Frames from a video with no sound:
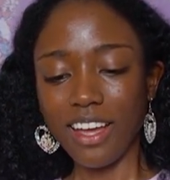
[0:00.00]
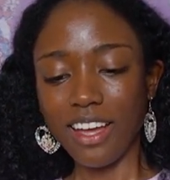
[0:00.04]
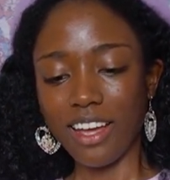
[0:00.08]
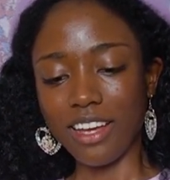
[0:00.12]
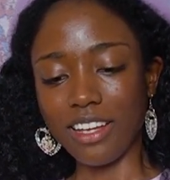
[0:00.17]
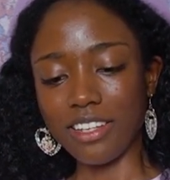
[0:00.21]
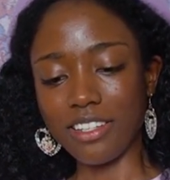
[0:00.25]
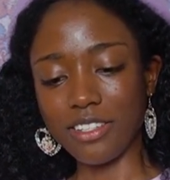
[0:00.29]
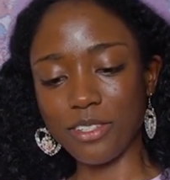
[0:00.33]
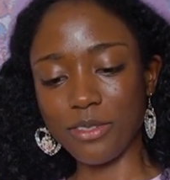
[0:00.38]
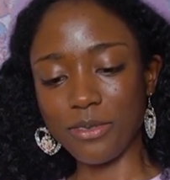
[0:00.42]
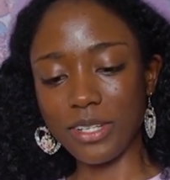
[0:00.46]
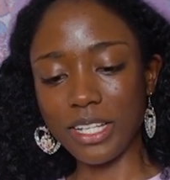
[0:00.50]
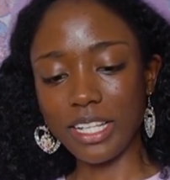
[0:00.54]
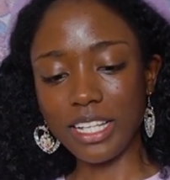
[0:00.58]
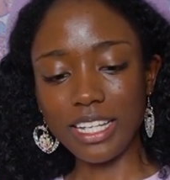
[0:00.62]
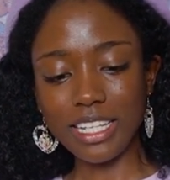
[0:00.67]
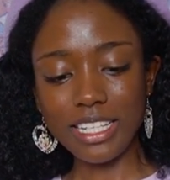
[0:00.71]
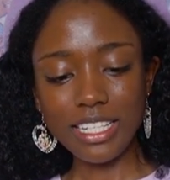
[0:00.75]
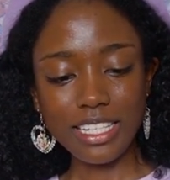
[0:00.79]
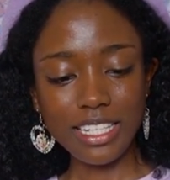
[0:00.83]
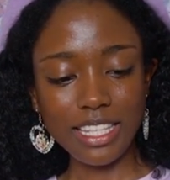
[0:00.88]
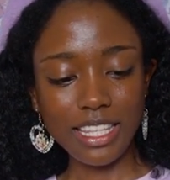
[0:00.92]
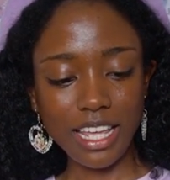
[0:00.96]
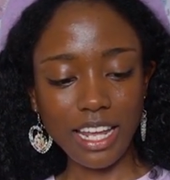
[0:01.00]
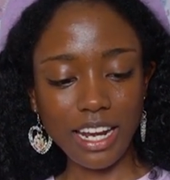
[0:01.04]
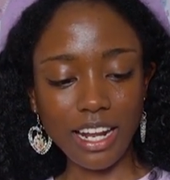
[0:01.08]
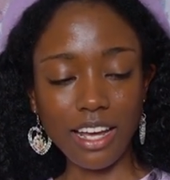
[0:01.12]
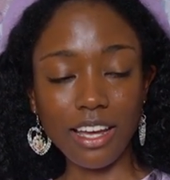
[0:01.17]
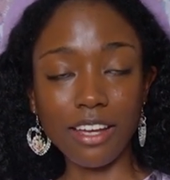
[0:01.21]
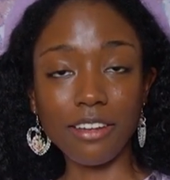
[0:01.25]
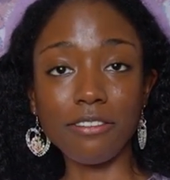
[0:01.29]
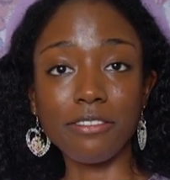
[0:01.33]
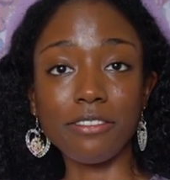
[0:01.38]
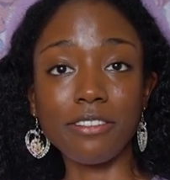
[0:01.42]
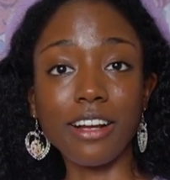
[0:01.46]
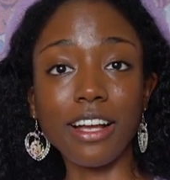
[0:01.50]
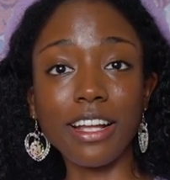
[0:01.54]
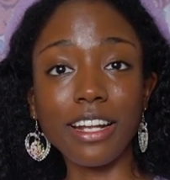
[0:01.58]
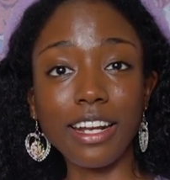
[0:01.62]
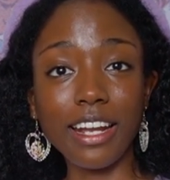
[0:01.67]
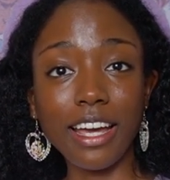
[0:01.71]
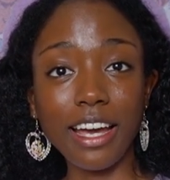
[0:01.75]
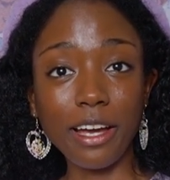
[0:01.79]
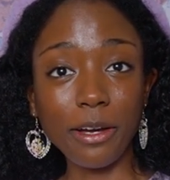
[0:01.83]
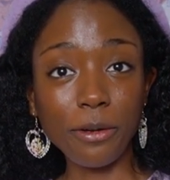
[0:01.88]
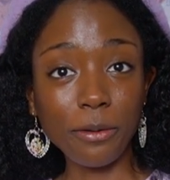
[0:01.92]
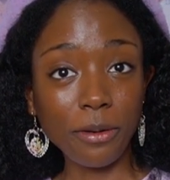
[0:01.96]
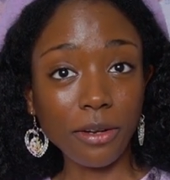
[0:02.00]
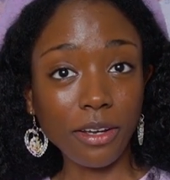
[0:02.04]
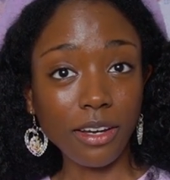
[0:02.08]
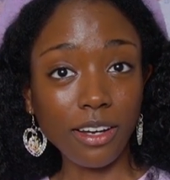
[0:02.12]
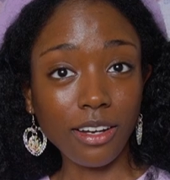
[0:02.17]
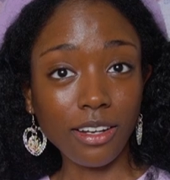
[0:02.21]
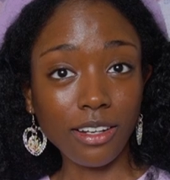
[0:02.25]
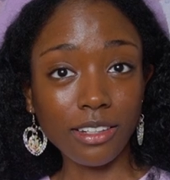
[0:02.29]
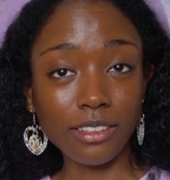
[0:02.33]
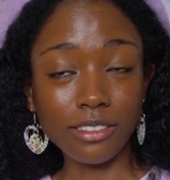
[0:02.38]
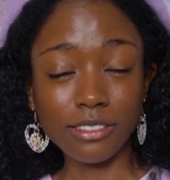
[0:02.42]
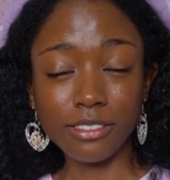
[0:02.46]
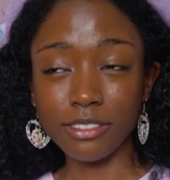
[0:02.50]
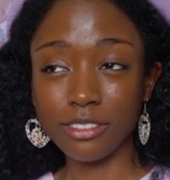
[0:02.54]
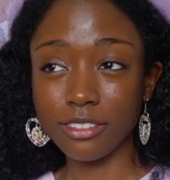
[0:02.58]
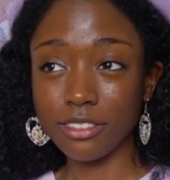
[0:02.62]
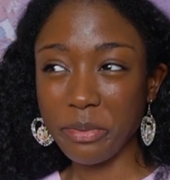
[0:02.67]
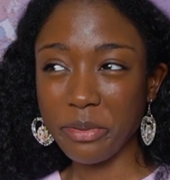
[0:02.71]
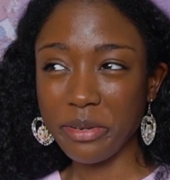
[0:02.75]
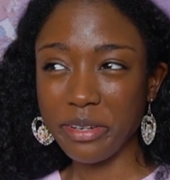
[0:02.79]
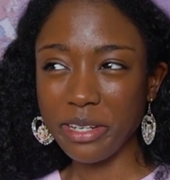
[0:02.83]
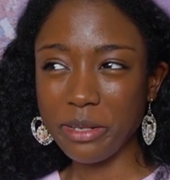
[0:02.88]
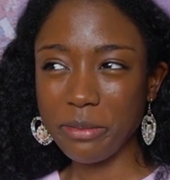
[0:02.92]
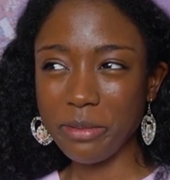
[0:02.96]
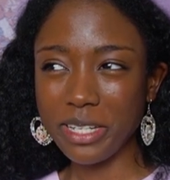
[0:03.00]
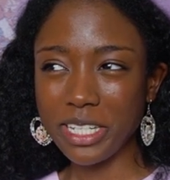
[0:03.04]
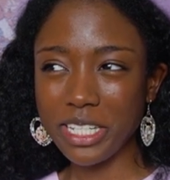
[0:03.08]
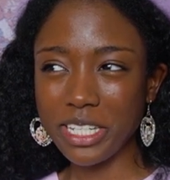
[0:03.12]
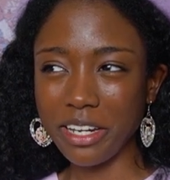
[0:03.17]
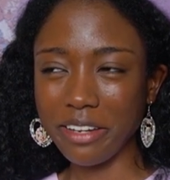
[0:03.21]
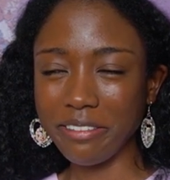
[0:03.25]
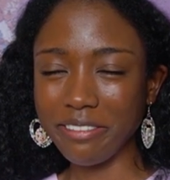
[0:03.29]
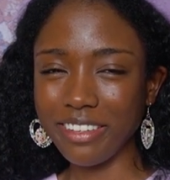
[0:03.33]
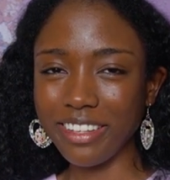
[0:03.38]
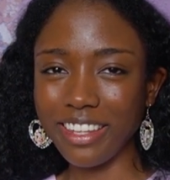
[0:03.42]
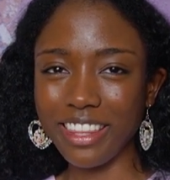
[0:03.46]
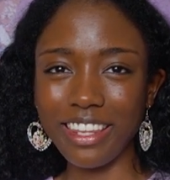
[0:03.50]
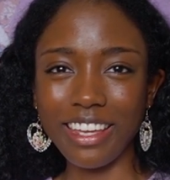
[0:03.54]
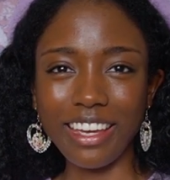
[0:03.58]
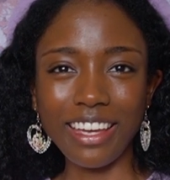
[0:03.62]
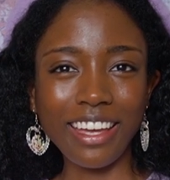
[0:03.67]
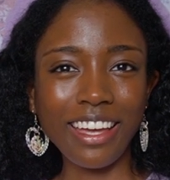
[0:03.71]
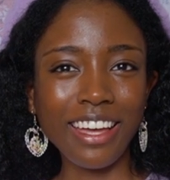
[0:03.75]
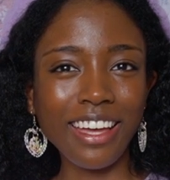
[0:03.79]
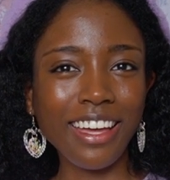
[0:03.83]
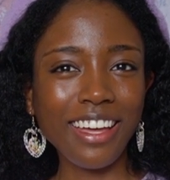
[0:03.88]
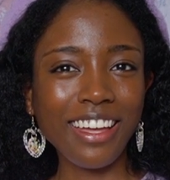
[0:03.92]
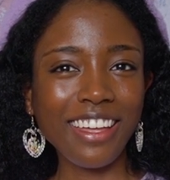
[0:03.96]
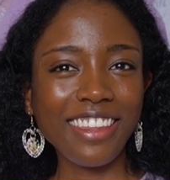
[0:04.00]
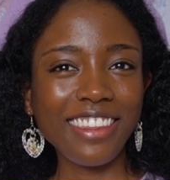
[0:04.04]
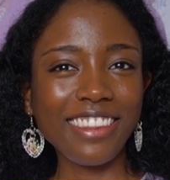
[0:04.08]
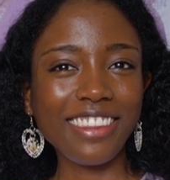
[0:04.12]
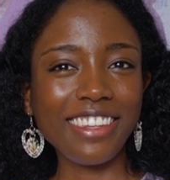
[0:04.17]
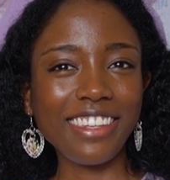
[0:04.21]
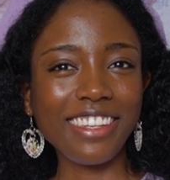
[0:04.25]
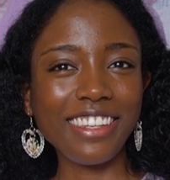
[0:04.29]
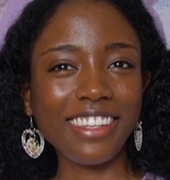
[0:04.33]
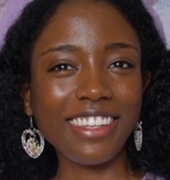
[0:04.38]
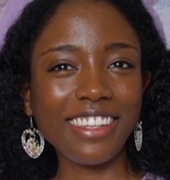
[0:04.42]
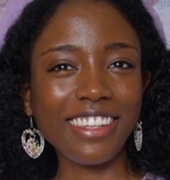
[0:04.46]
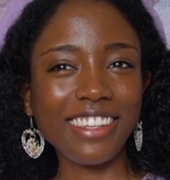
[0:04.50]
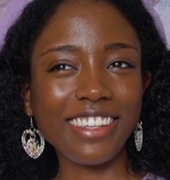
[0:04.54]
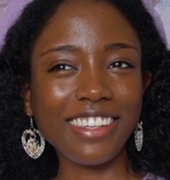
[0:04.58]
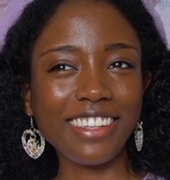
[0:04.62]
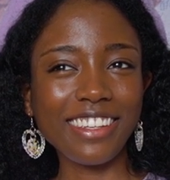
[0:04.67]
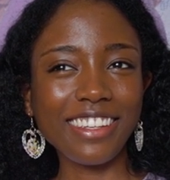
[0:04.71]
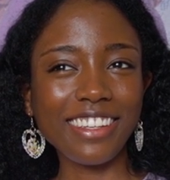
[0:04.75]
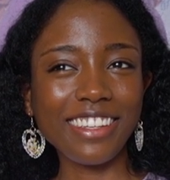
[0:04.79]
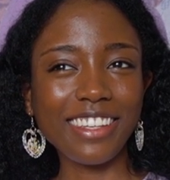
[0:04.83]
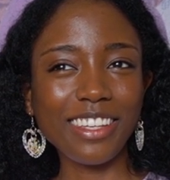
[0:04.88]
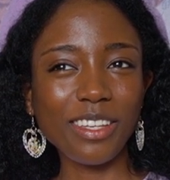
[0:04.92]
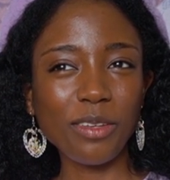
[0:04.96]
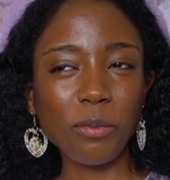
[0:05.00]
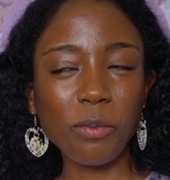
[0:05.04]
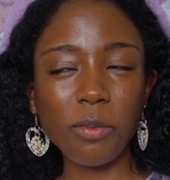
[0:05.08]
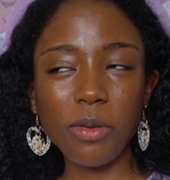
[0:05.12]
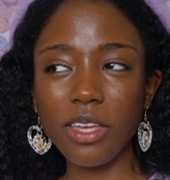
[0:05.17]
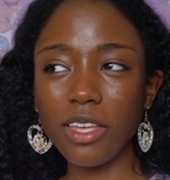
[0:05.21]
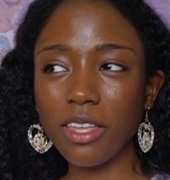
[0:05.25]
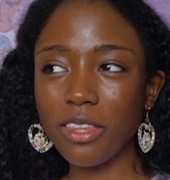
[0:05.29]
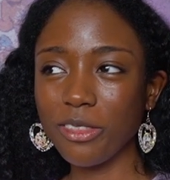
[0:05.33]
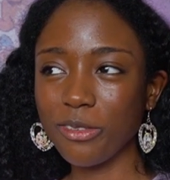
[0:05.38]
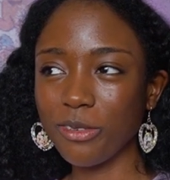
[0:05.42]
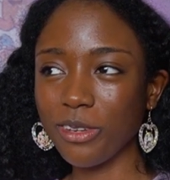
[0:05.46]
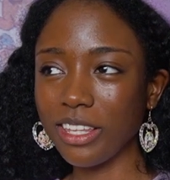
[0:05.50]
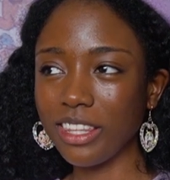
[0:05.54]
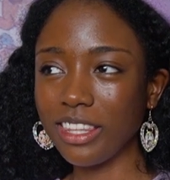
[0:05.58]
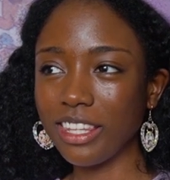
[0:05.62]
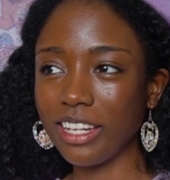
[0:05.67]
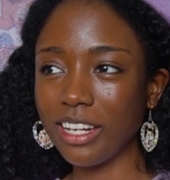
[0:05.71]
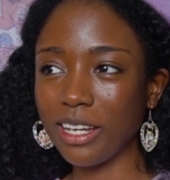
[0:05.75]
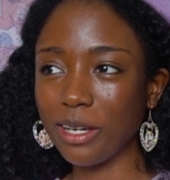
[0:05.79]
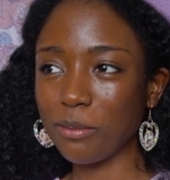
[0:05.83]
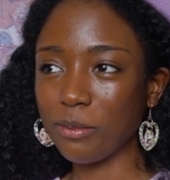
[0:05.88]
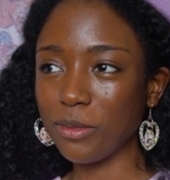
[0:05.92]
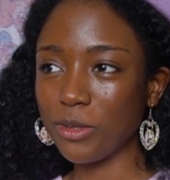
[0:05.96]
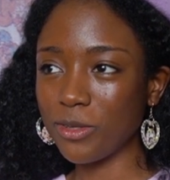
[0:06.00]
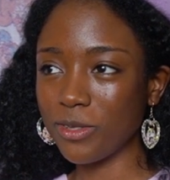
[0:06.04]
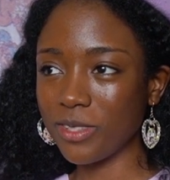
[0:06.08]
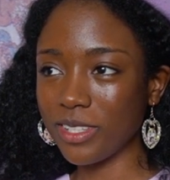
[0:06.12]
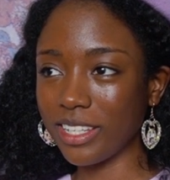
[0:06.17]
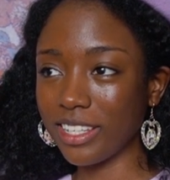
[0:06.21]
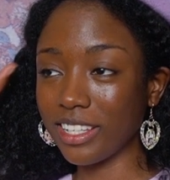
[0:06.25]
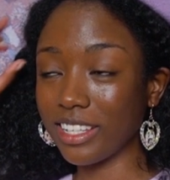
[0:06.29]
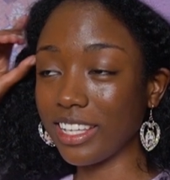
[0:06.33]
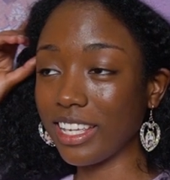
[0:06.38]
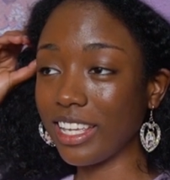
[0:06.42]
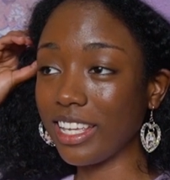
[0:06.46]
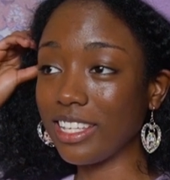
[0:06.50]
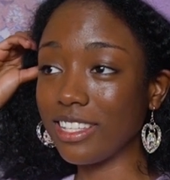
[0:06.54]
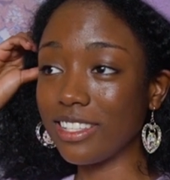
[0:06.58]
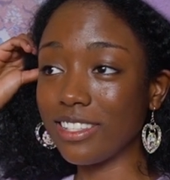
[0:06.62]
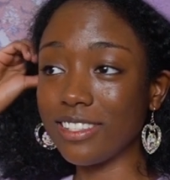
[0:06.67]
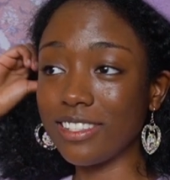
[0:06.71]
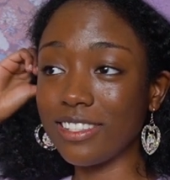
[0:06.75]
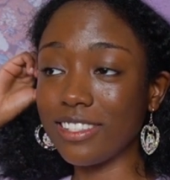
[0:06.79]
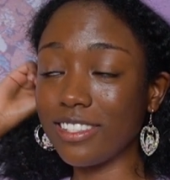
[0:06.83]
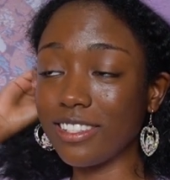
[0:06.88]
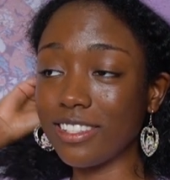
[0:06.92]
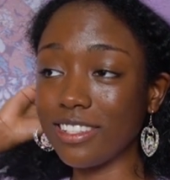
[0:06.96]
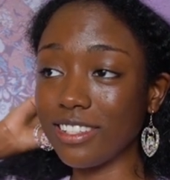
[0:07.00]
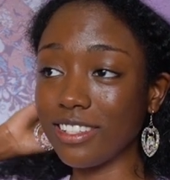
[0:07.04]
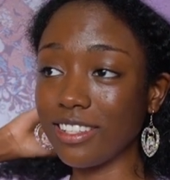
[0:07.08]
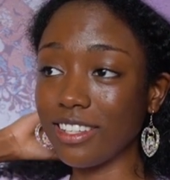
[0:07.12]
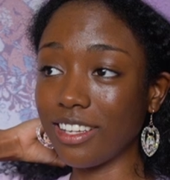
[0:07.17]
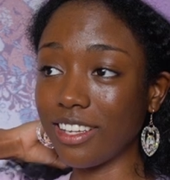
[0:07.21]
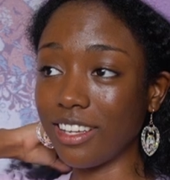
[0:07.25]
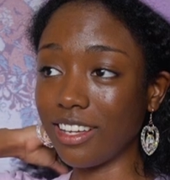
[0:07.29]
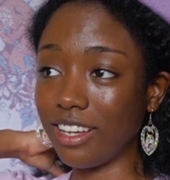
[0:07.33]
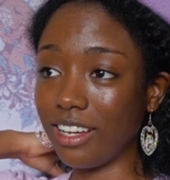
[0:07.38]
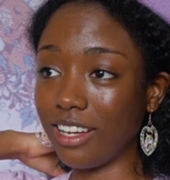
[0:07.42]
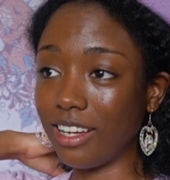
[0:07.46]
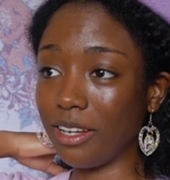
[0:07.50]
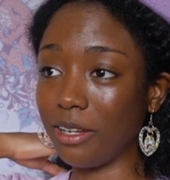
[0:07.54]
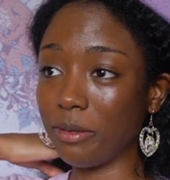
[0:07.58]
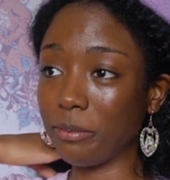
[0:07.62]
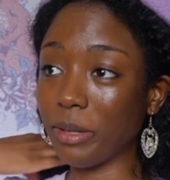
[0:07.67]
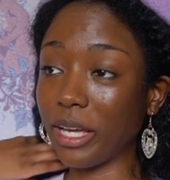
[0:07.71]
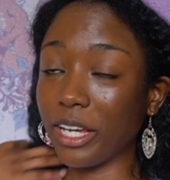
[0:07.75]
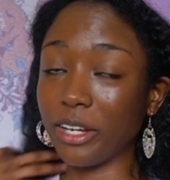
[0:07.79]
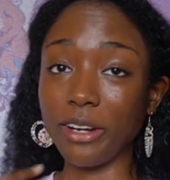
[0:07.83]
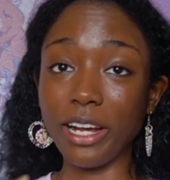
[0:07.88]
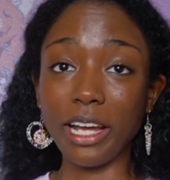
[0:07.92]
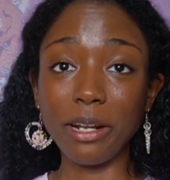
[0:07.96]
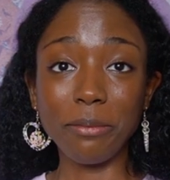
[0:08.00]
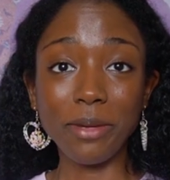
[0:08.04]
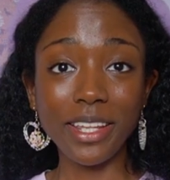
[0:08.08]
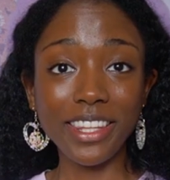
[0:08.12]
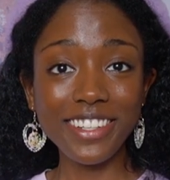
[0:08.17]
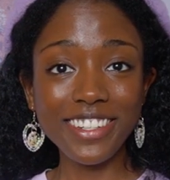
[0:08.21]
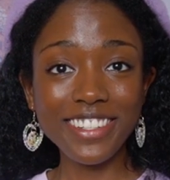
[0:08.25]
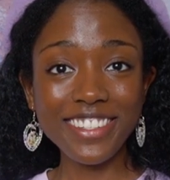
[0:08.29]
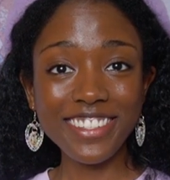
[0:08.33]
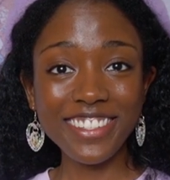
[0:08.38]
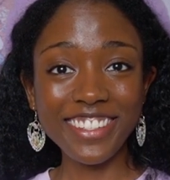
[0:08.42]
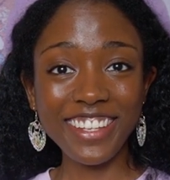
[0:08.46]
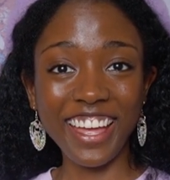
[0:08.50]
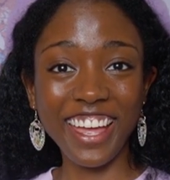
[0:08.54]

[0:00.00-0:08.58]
I just realized that I've run out of pretty much everything. The pink thread that I'm using is uh, my grandmother's.